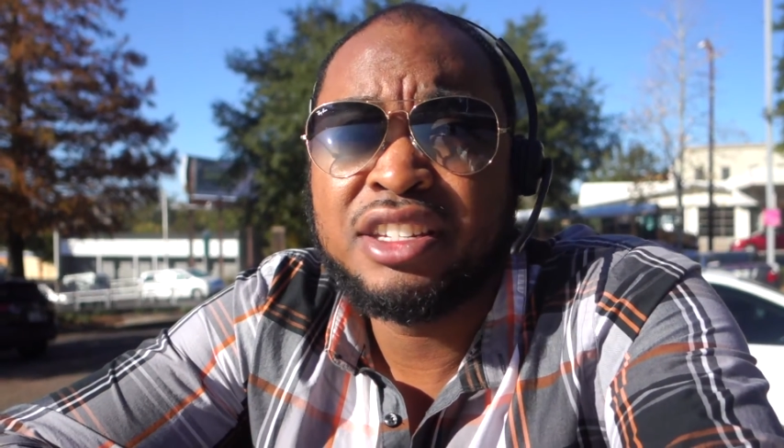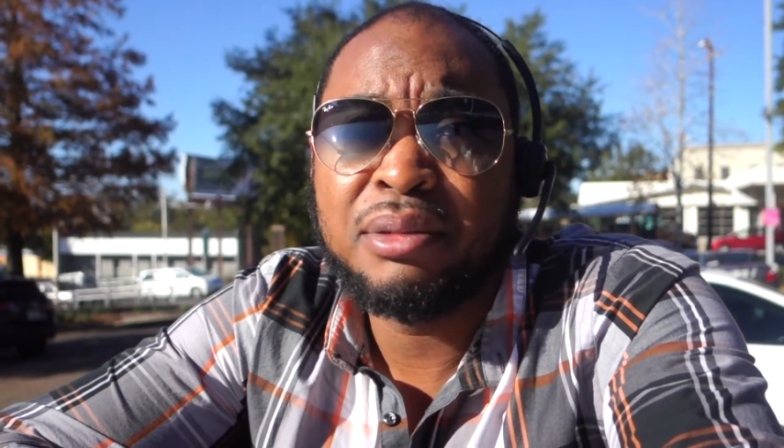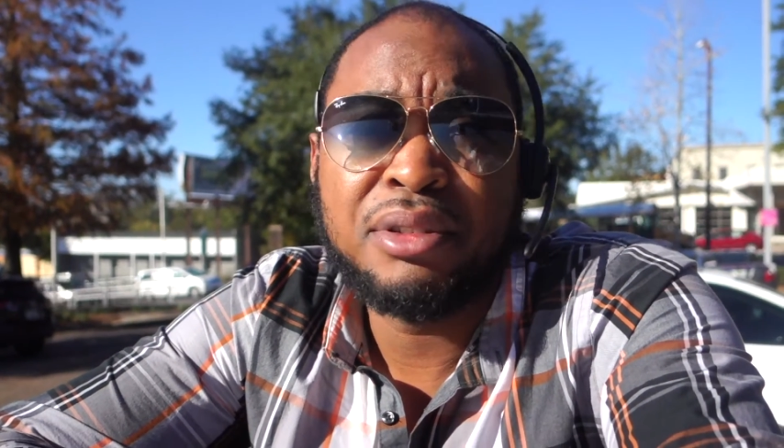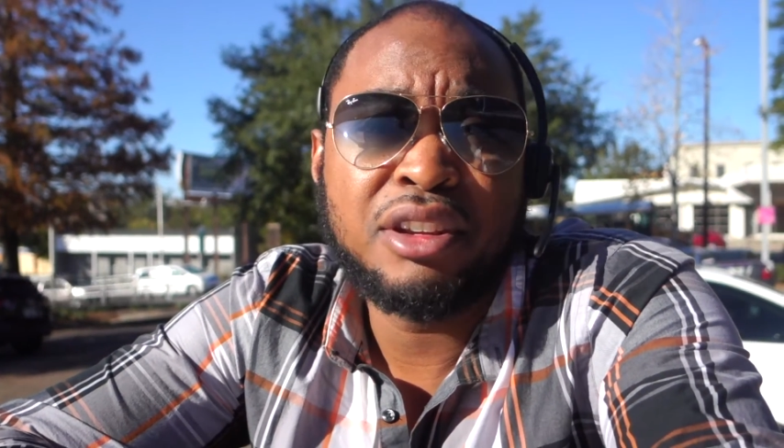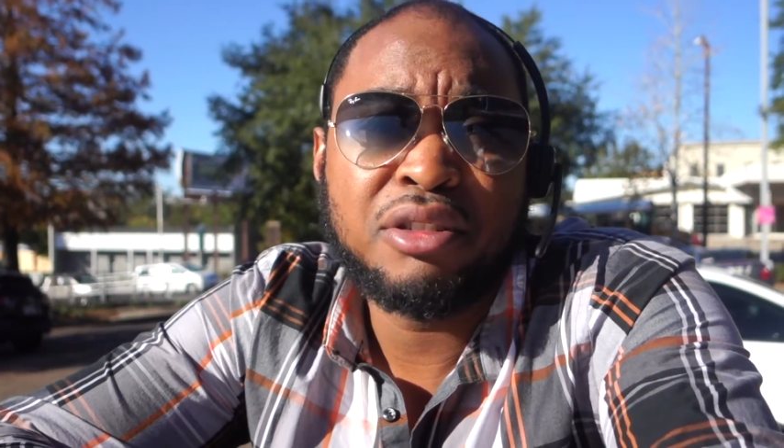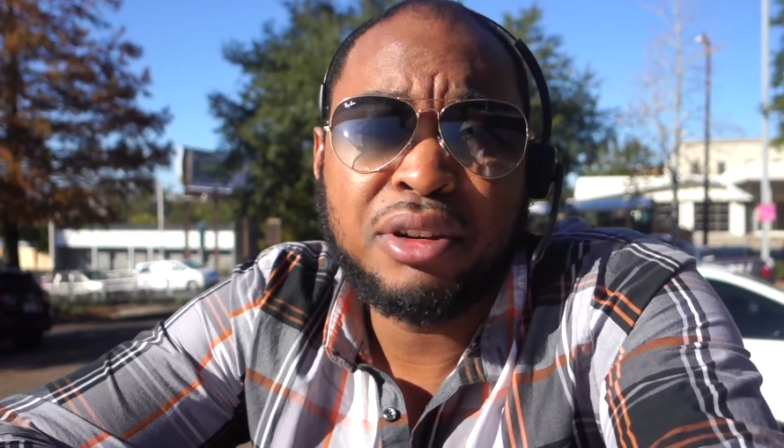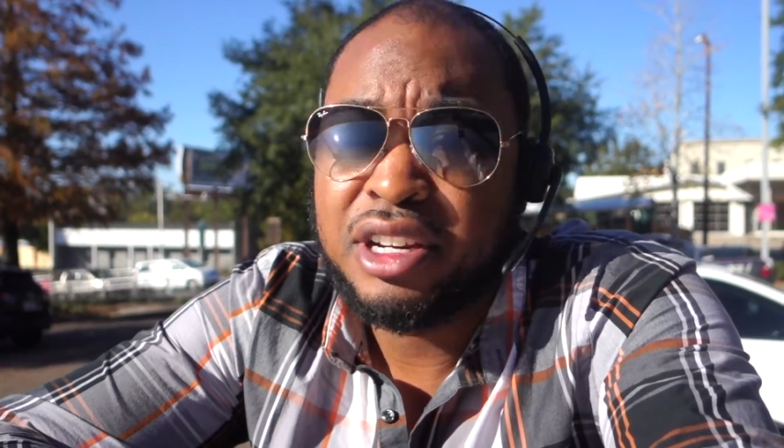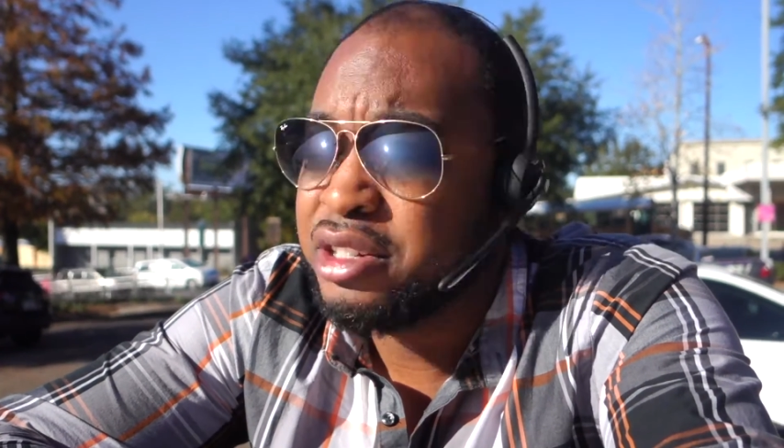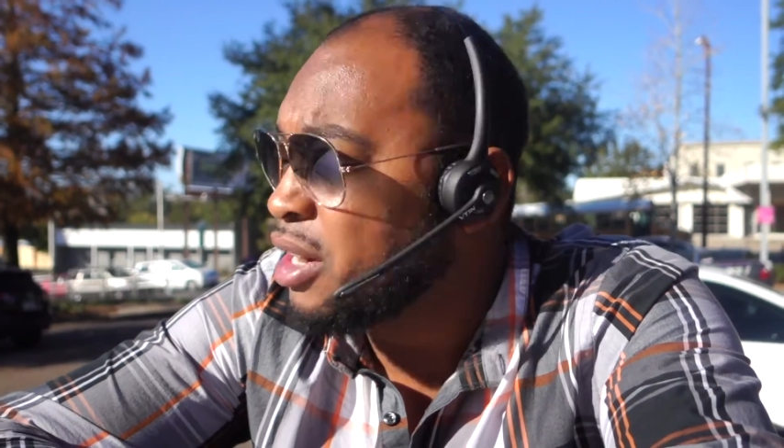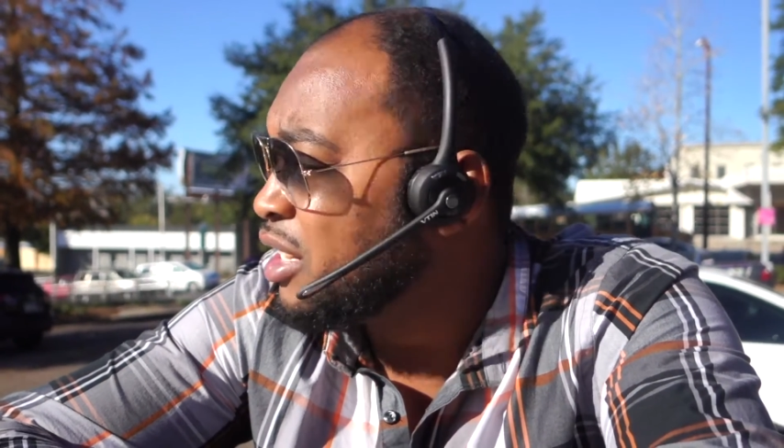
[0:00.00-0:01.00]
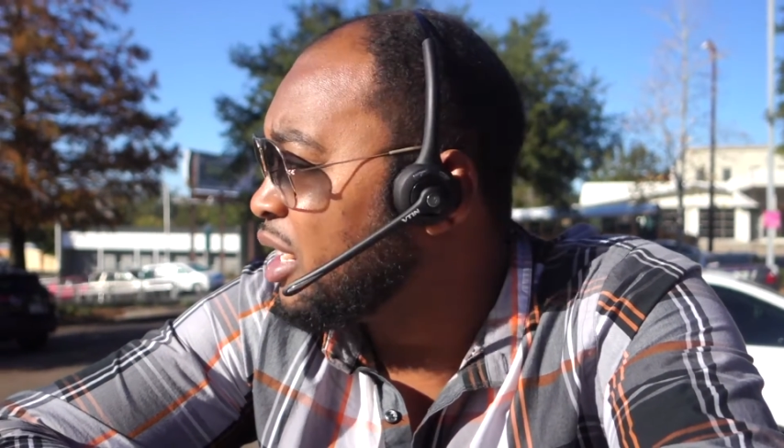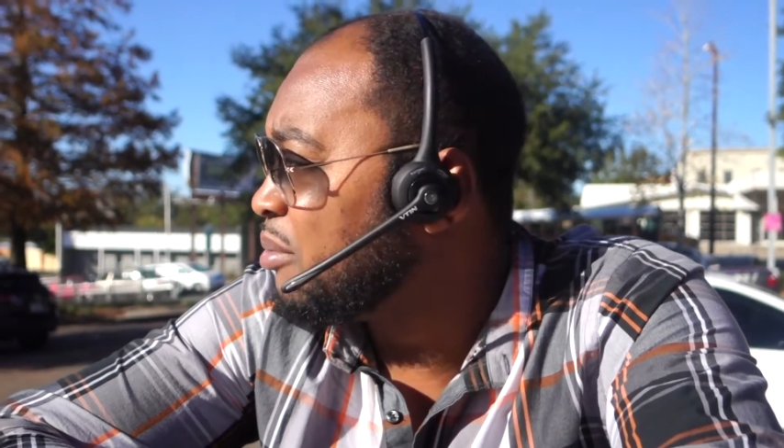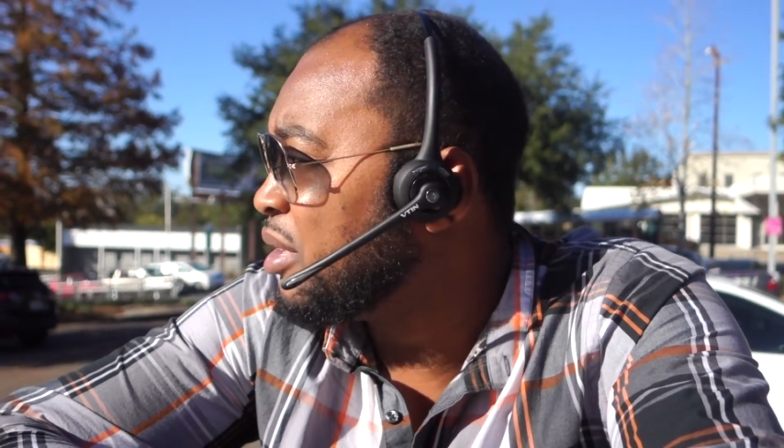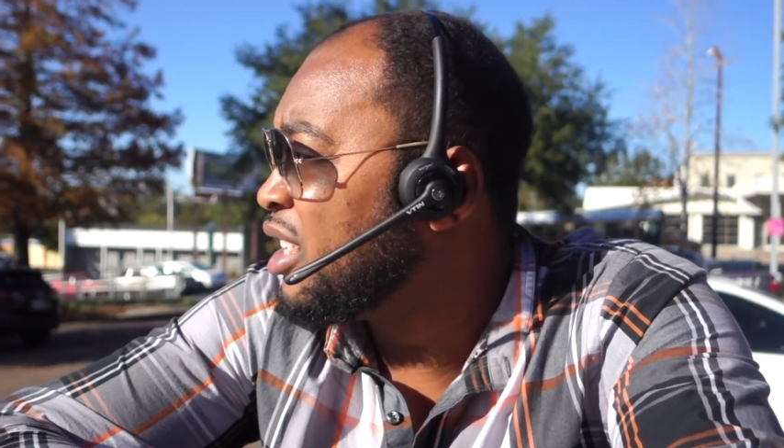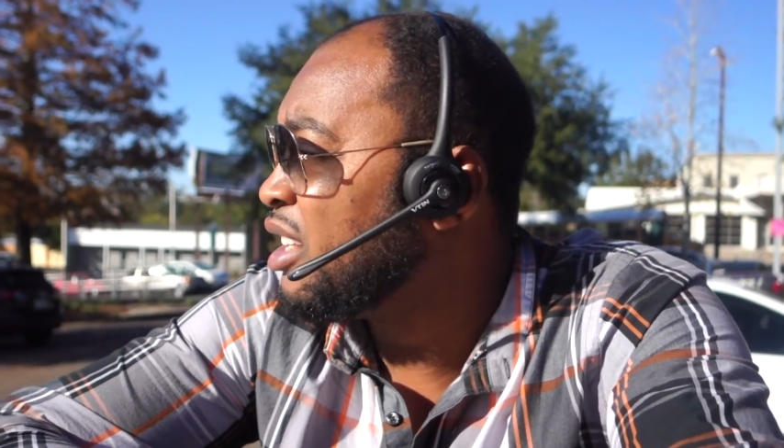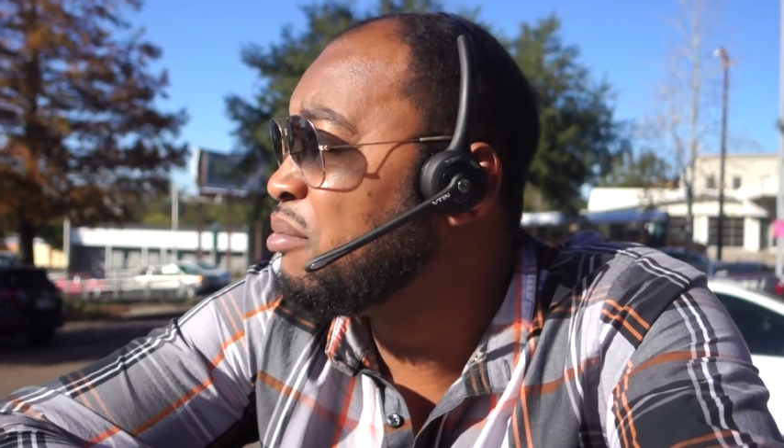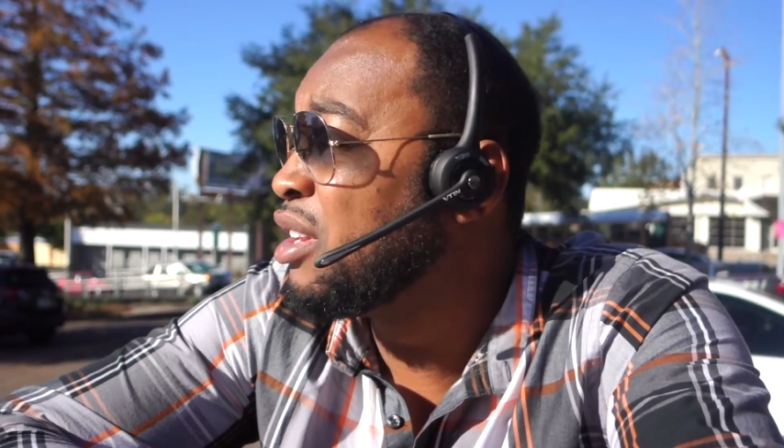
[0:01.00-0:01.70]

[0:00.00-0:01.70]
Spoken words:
something degrees right now, man.